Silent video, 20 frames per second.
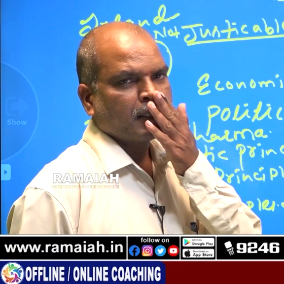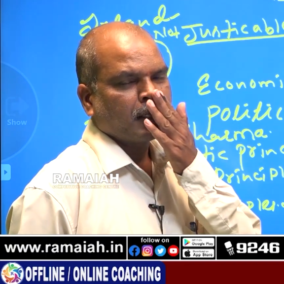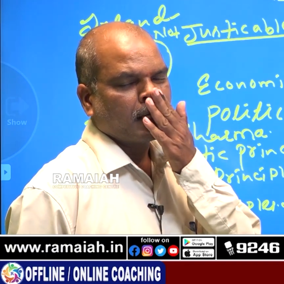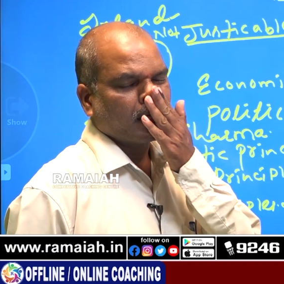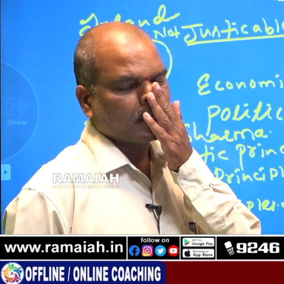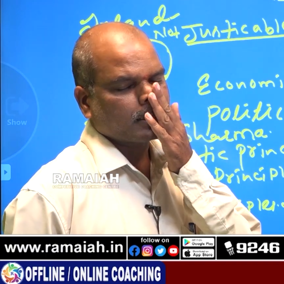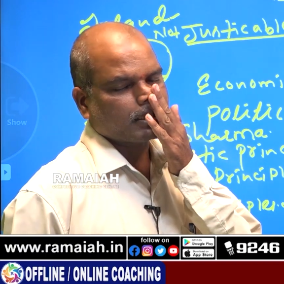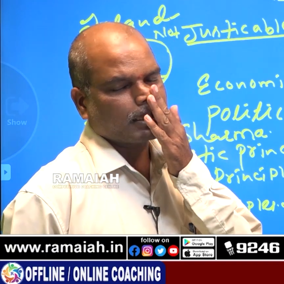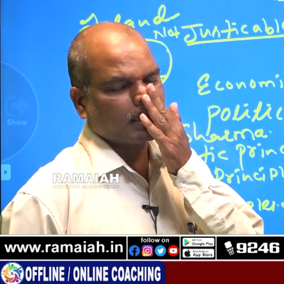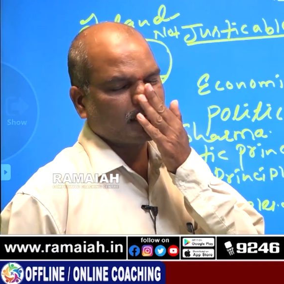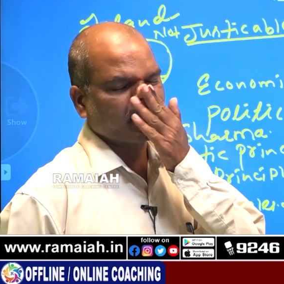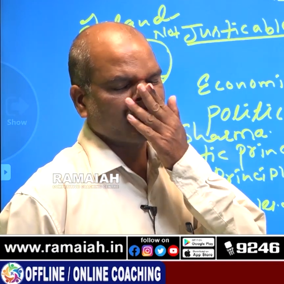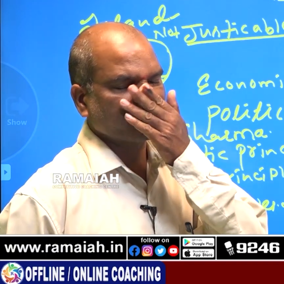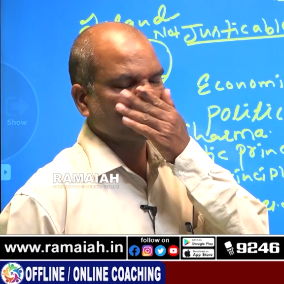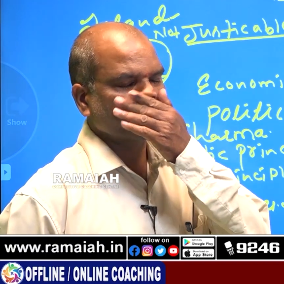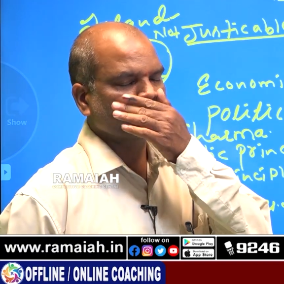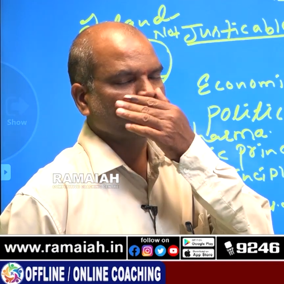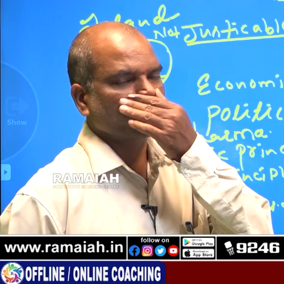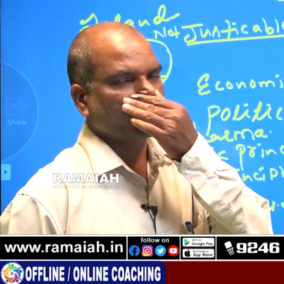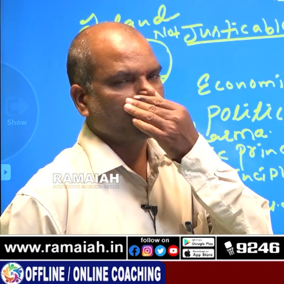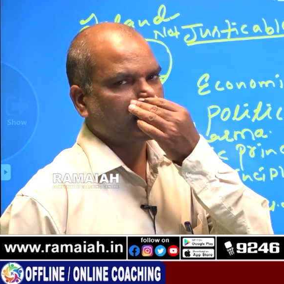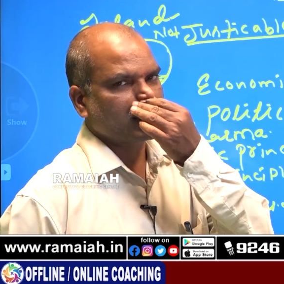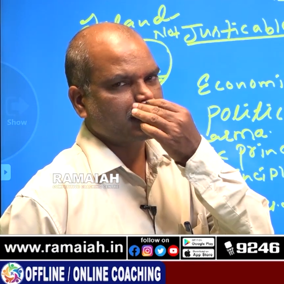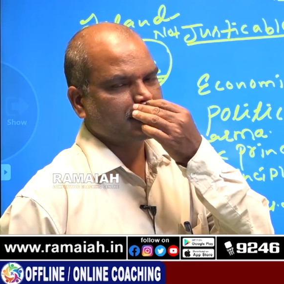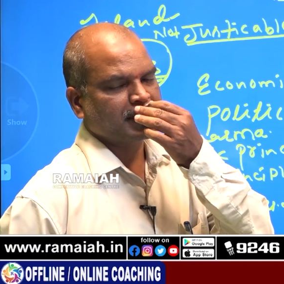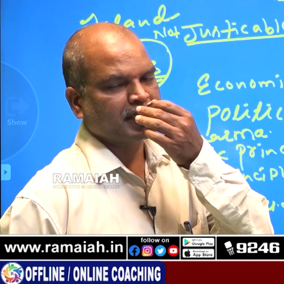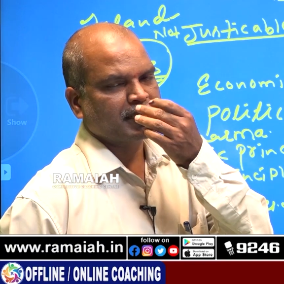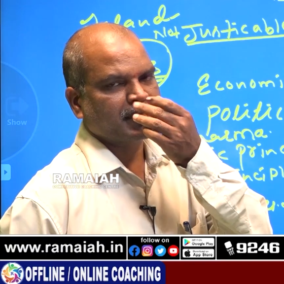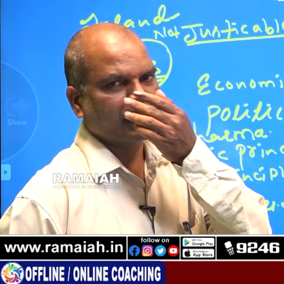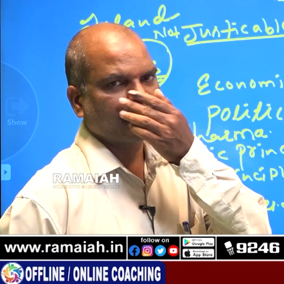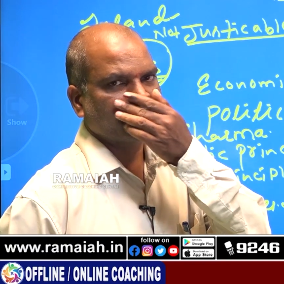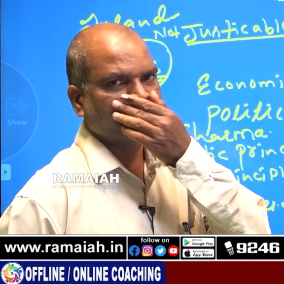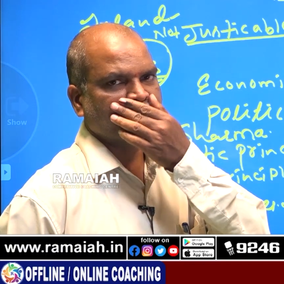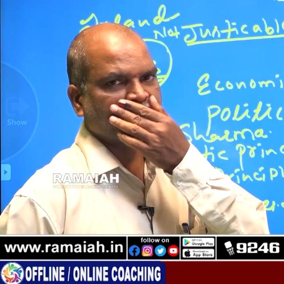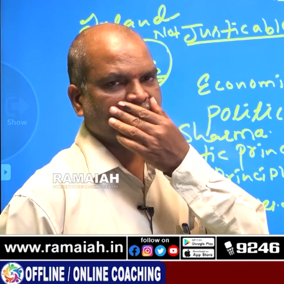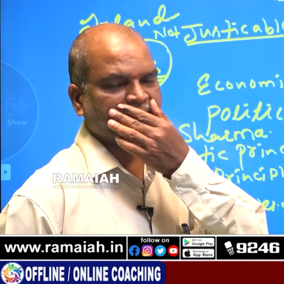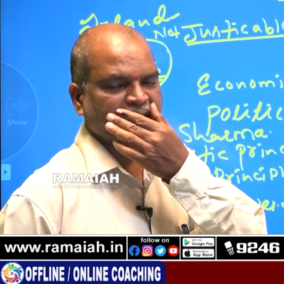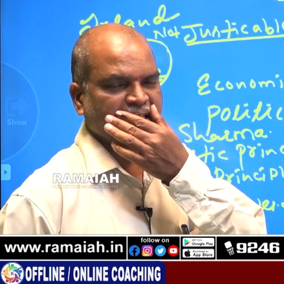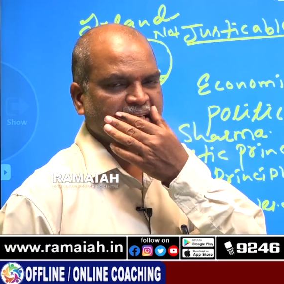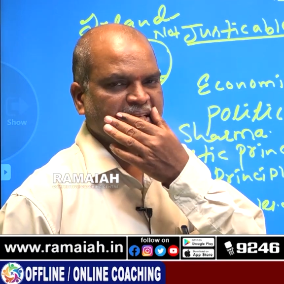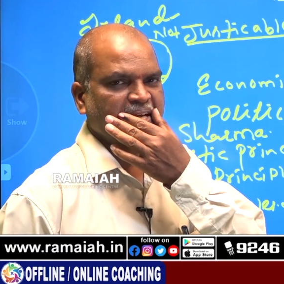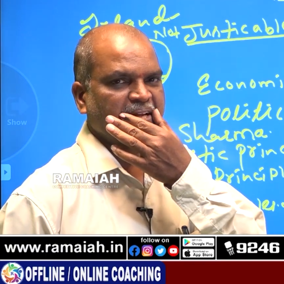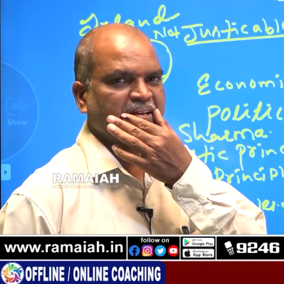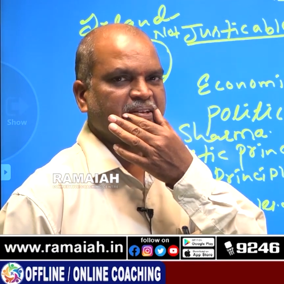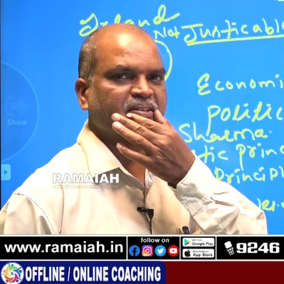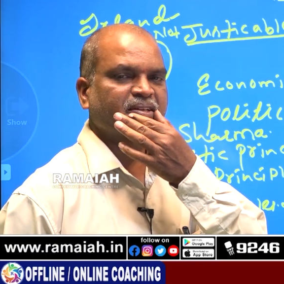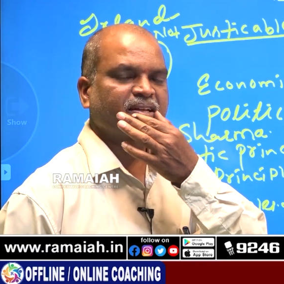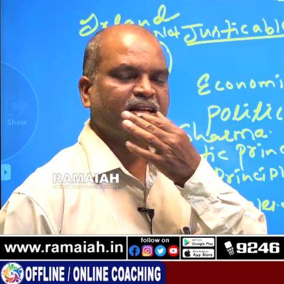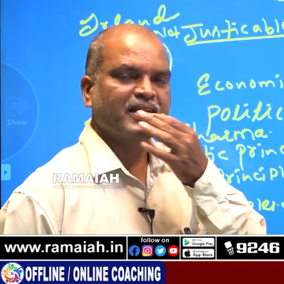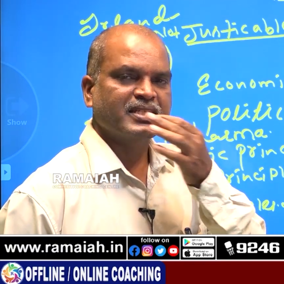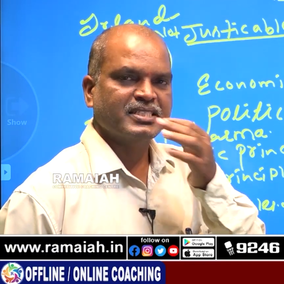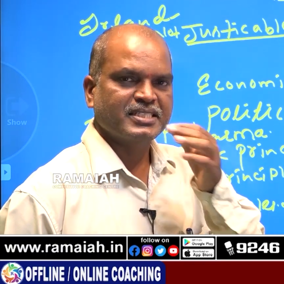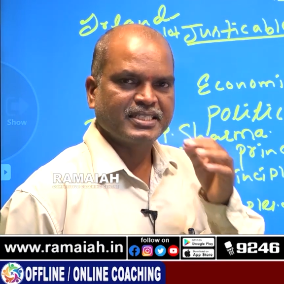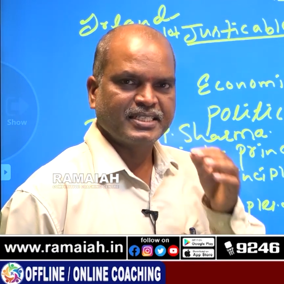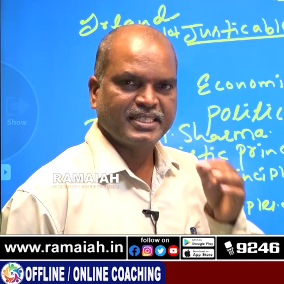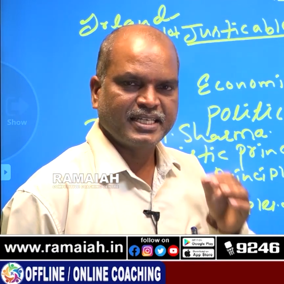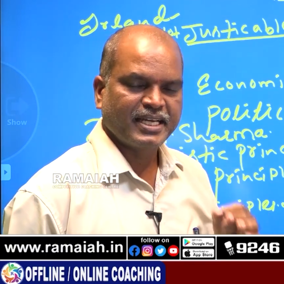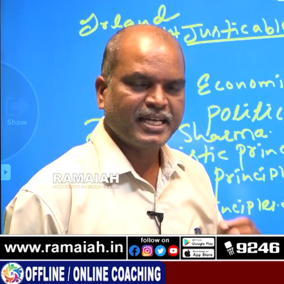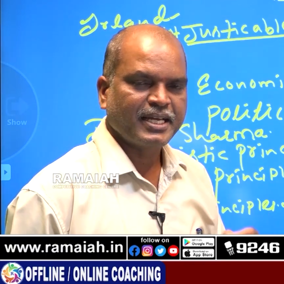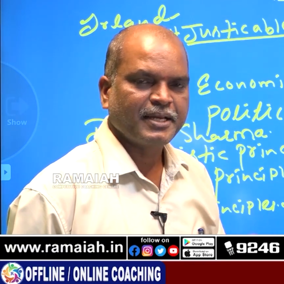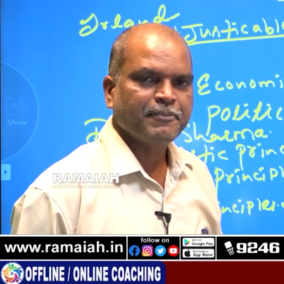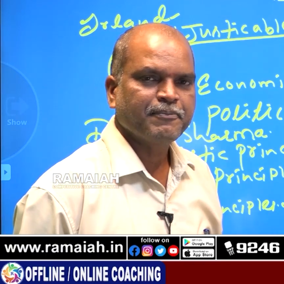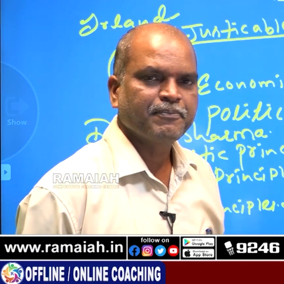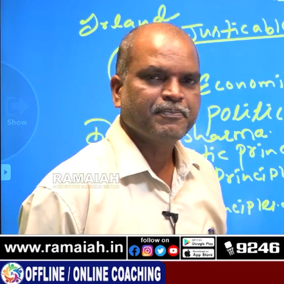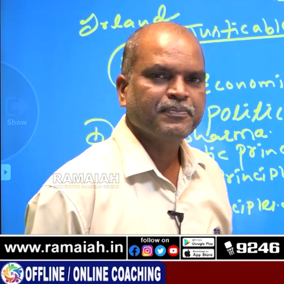According to Article 39 clause A,